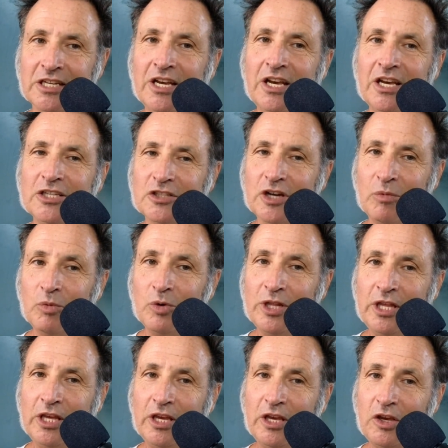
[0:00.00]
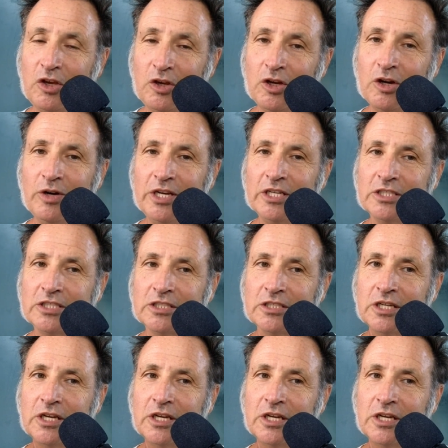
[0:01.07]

So I'm really curious,